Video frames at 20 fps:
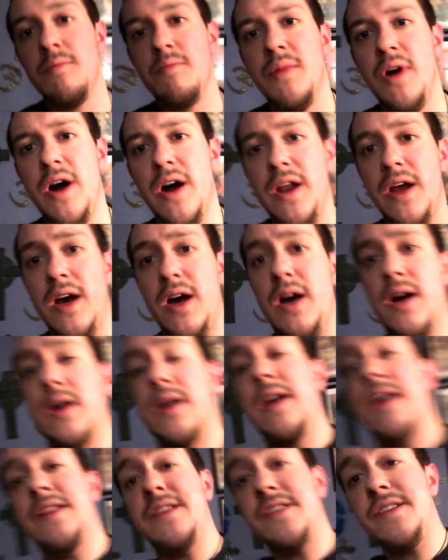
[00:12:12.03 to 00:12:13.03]

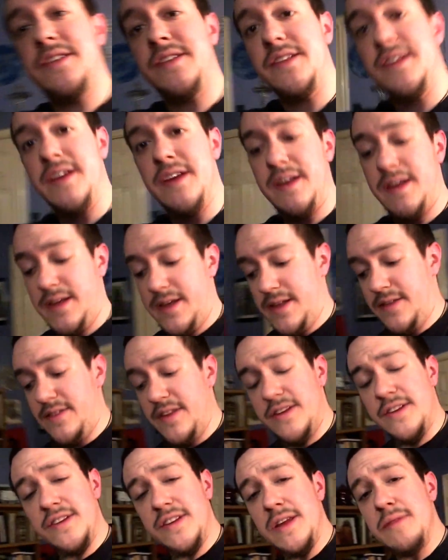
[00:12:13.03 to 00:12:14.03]
But this
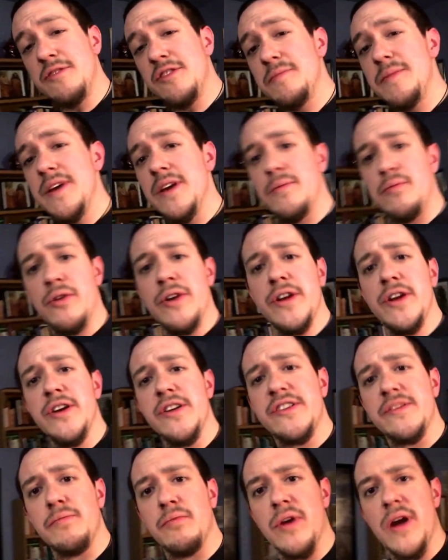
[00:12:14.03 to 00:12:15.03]
seems to be a pretty
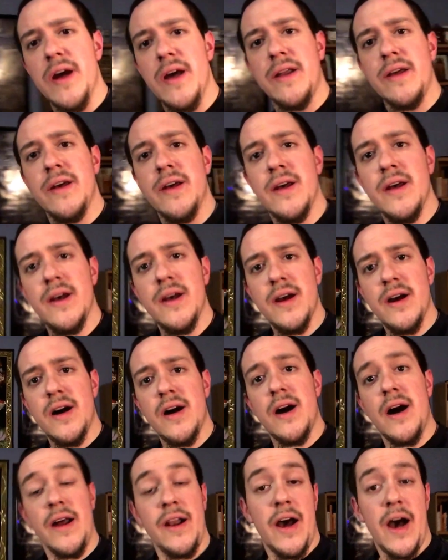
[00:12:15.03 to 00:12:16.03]
good spread.
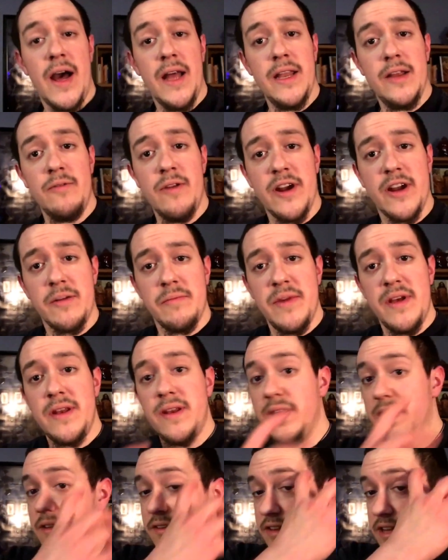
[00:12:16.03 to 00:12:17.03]
I'd highly
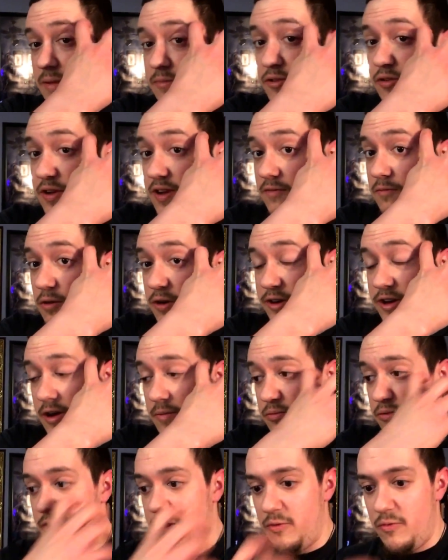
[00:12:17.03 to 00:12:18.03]
recommend it. It seemed to have worked
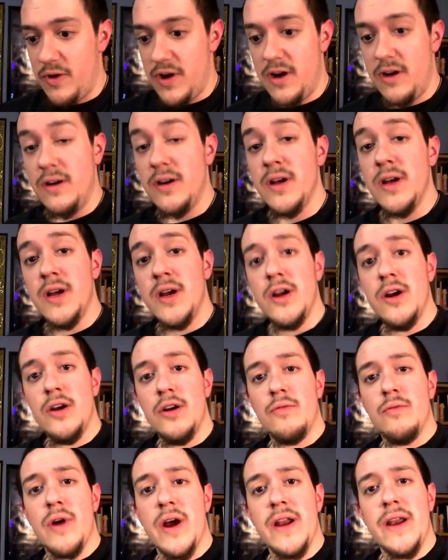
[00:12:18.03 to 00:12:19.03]
out pretty well
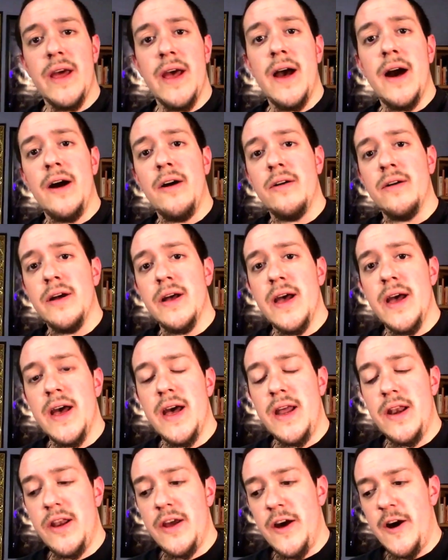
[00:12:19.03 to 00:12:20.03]
right now.
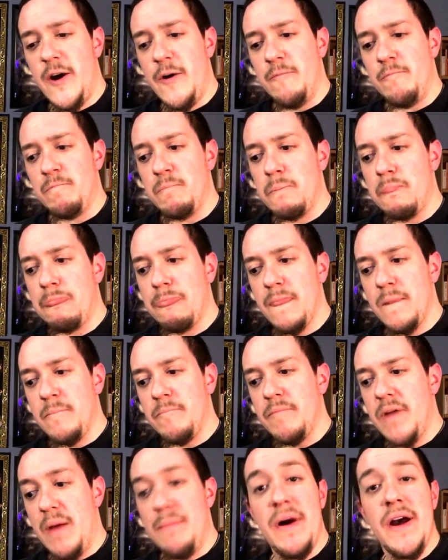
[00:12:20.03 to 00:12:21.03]
And
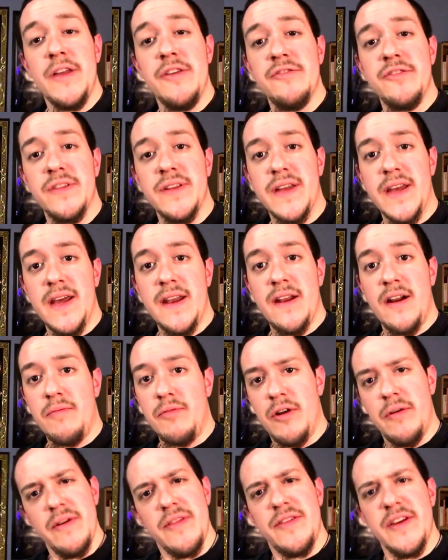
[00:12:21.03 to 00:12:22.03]
I might use it again, and I'll
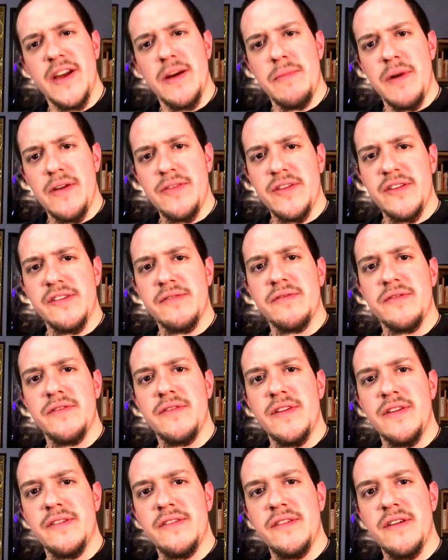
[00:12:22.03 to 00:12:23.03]
probably think about
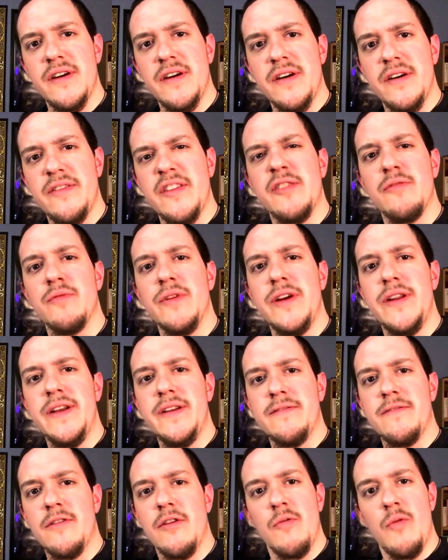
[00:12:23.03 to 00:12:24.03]
this
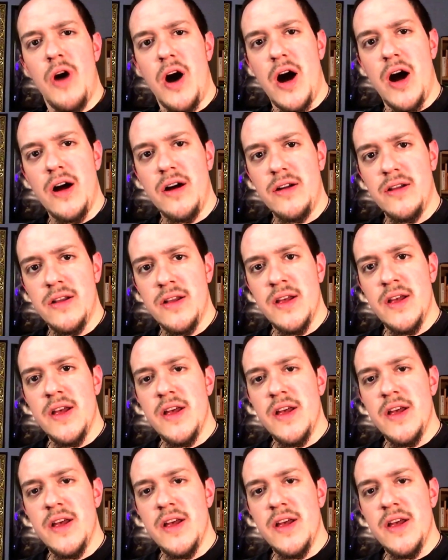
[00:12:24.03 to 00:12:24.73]
reading for a while.